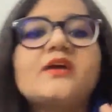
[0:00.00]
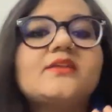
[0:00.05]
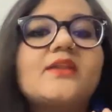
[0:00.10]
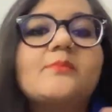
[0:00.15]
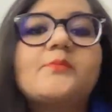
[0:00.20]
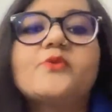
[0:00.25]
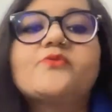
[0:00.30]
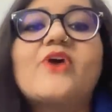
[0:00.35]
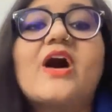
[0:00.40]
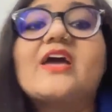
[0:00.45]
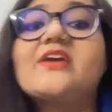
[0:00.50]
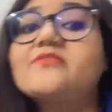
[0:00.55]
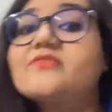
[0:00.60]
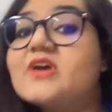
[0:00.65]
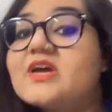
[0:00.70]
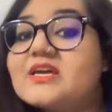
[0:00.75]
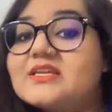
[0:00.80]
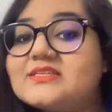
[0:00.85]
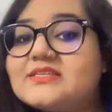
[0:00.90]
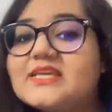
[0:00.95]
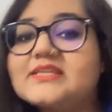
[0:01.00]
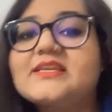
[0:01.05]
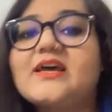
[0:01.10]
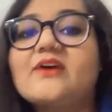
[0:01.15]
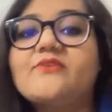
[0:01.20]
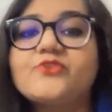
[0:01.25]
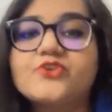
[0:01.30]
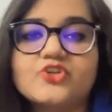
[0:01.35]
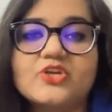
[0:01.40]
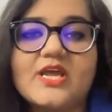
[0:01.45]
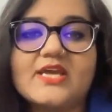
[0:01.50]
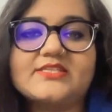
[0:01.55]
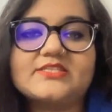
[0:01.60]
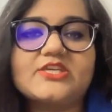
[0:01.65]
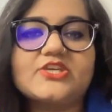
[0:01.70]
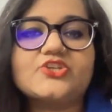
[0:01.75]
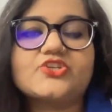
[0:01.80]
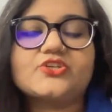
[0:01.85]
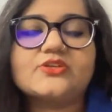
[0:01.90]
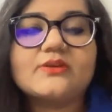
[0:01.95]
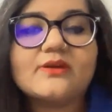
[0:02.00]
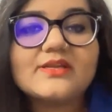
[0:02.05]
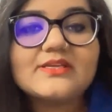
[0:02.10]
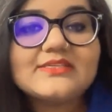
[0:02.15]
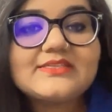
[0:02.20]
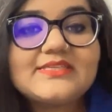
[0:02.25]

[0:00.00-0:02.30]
Number 5, data visualization.